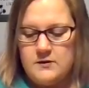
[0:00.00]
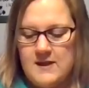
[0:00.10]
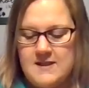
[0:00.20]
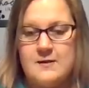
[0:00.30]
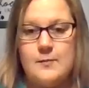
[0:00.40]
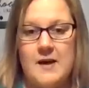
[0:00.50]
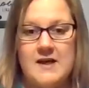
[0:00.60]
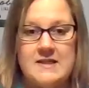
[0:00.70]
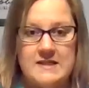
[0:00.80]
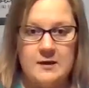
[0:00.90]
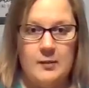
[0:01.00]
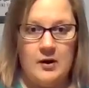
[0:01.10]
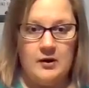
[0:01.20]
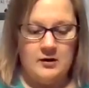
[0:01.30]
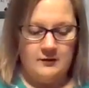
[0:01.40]
So that's the basic
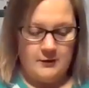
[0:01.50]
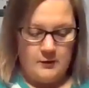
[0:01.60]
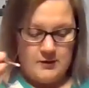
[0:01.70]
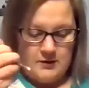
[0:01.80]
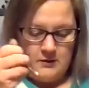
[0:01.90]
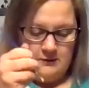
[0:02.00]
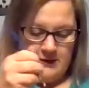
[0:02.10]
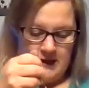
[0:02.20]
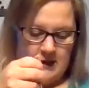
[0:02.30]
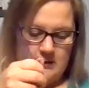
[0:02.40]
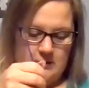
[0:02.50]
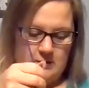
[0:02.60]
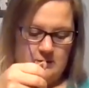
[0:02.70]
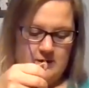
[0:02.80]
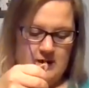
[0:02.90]
part of your snowflake. You
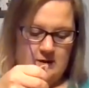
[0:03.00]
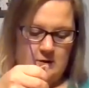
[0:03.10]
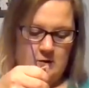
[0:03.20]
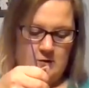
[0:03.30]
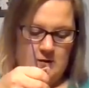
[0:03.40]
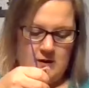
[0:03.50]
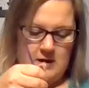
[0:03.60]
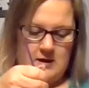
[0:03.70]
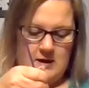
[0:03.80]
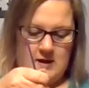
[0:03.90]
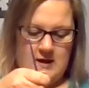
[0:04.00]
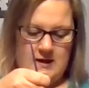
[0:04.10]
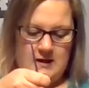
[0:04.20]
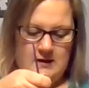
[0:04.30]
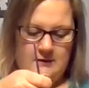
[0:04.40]
can then go
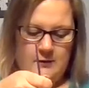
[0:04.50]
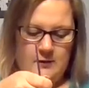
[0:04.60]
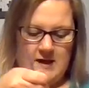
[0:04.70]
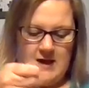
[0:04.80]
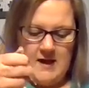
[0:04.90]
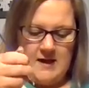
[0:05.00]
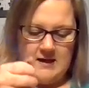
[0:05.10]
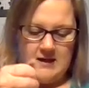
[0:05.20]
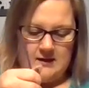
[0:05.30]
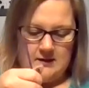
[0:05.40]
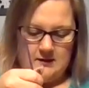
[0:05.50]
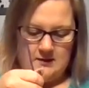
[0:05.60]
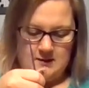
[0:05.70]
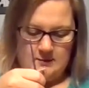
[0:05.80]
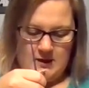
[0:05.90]
and if you want to add in
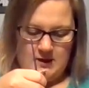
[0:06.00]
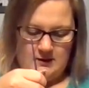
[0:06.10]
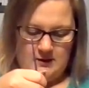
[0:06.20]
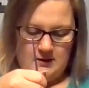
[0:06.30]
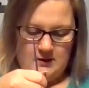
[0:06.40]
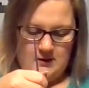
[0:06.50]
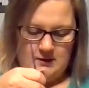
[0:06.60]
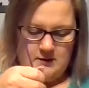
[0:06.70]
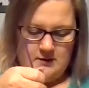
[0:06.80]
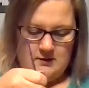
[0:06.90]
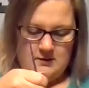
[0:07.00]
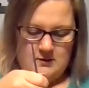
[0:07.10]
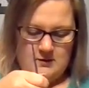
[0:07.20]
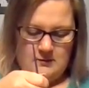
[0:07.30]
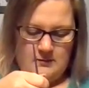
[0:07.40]
some other
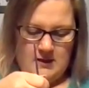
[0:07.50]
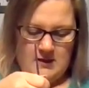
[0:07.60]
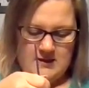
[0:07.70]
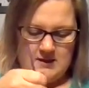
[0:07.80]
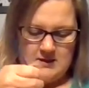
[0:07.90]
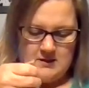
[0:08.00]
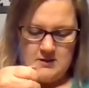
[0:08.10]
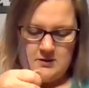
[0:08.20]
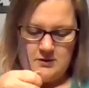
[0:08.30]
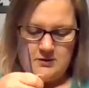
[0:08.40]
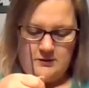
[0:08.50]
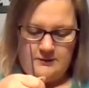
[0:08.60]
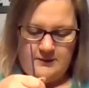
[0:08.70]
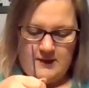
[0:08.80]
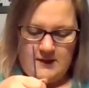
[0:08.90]
pieces to your
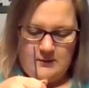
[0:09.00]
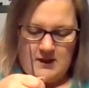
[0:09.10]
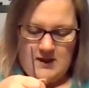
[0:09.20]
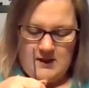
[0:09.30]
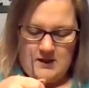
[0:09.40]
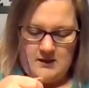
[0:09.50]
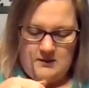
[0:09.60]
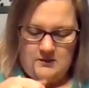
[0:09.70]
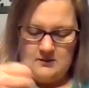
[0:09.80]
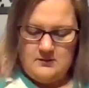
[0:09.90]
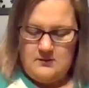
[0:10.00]
snowflake, you can.